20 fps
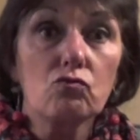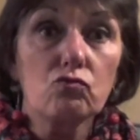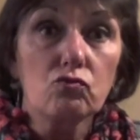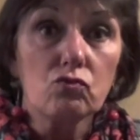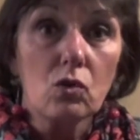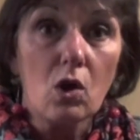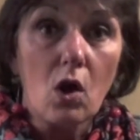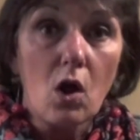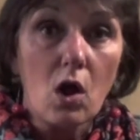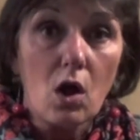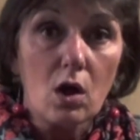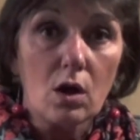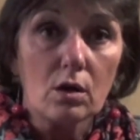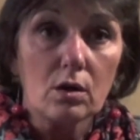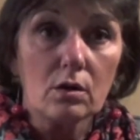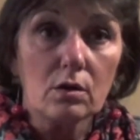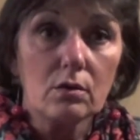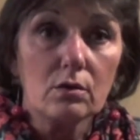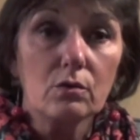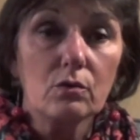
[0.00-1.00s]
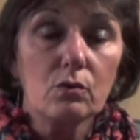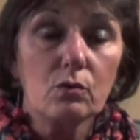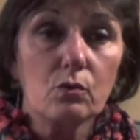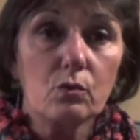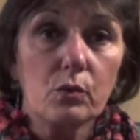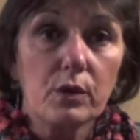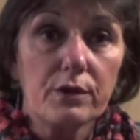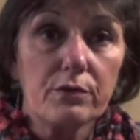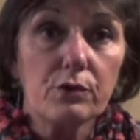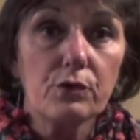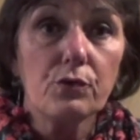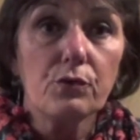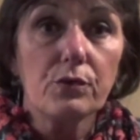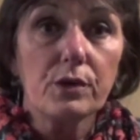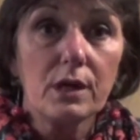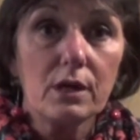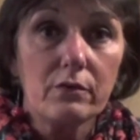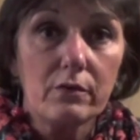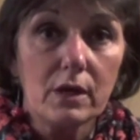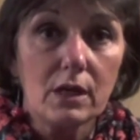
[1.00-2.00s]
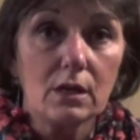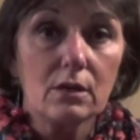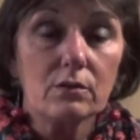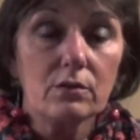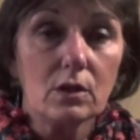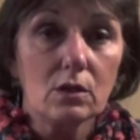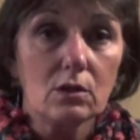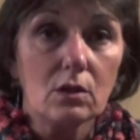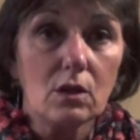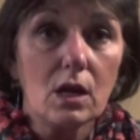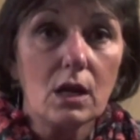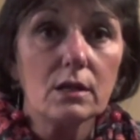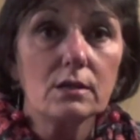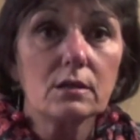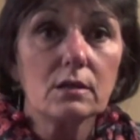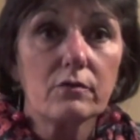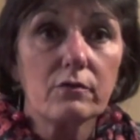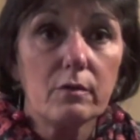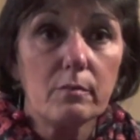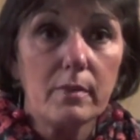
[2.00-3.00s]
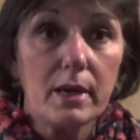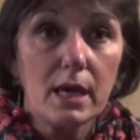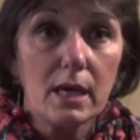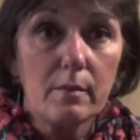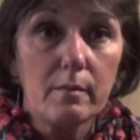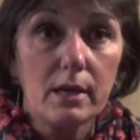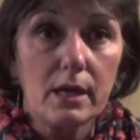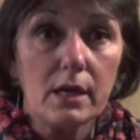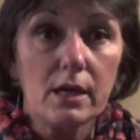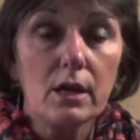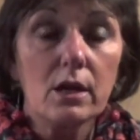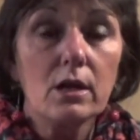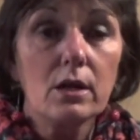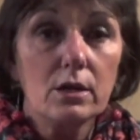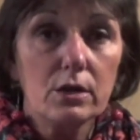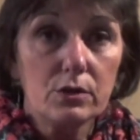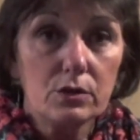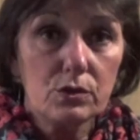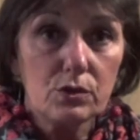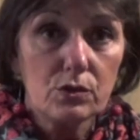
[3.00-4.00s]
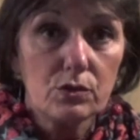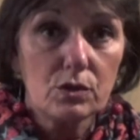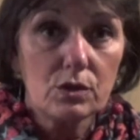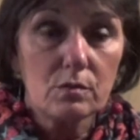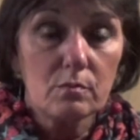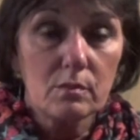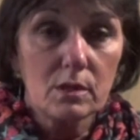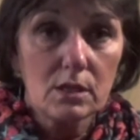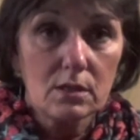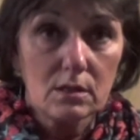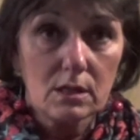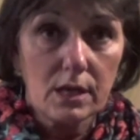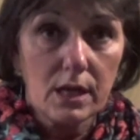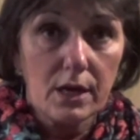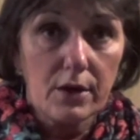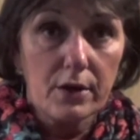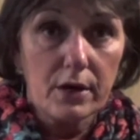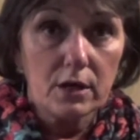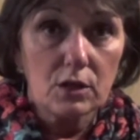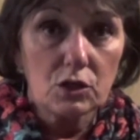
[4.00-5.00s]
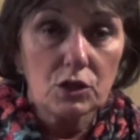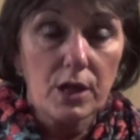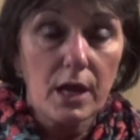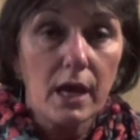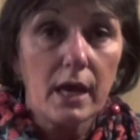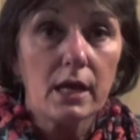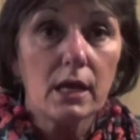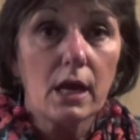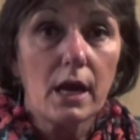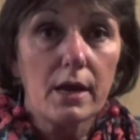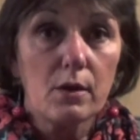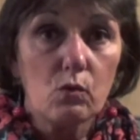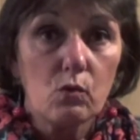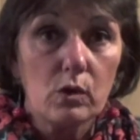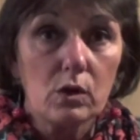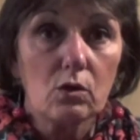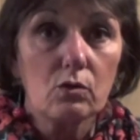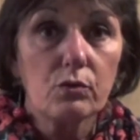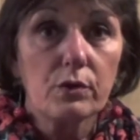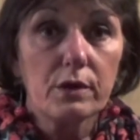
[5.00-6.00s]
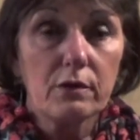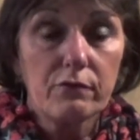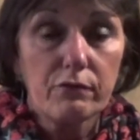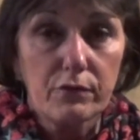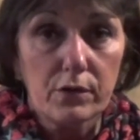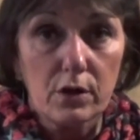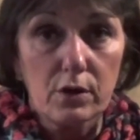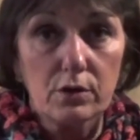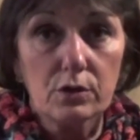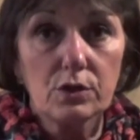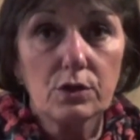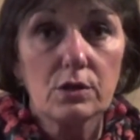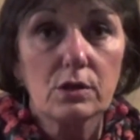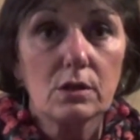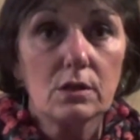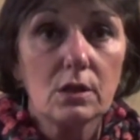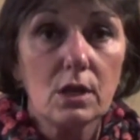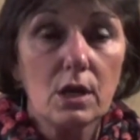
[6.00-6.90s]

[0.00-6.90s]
wrong with grieving the loss of a baby due to miscarriage. And I will refer to